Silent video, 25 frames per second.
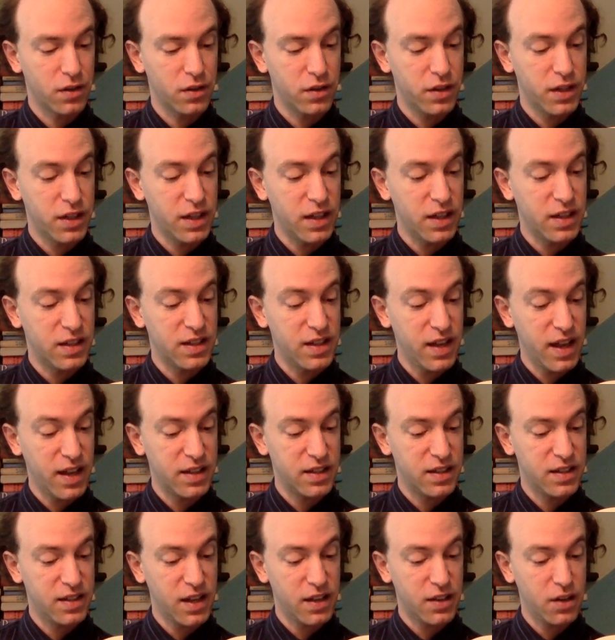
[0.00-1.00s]
The
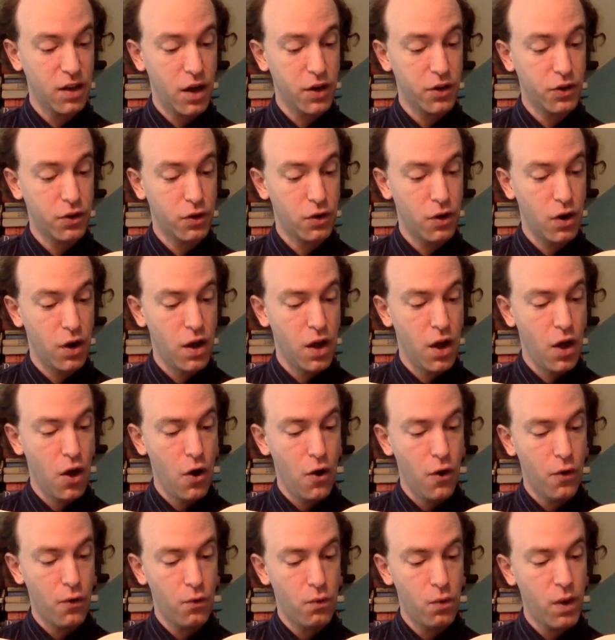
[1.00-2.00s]
intense and utter
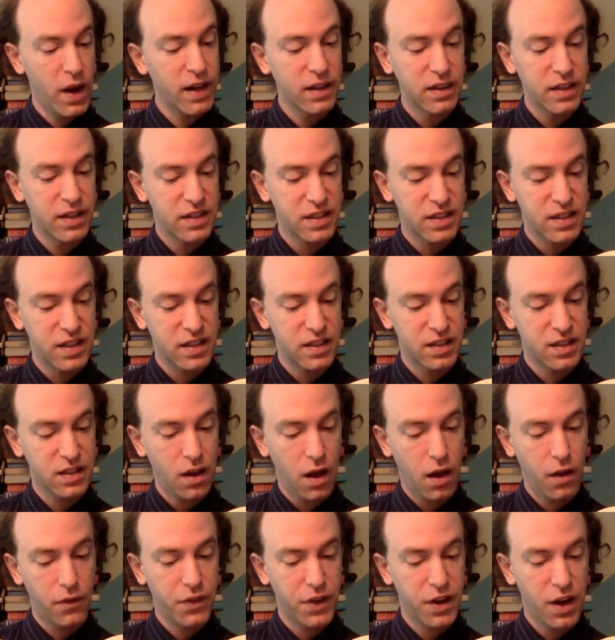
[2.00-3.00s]
raylessness
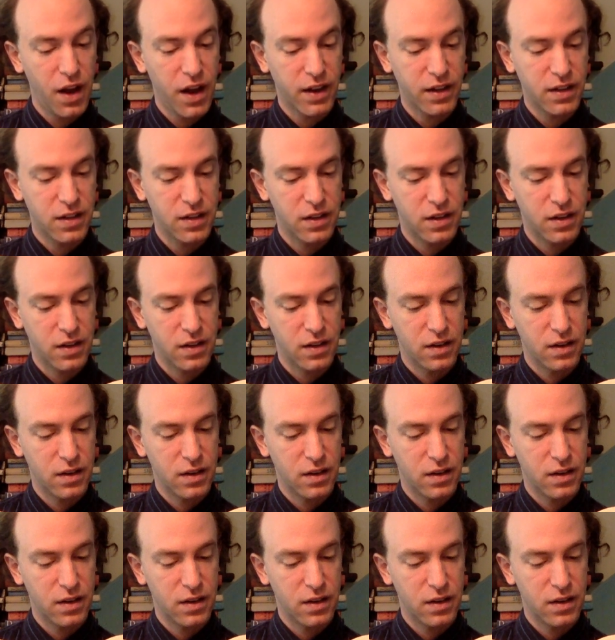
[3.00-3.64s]
of the night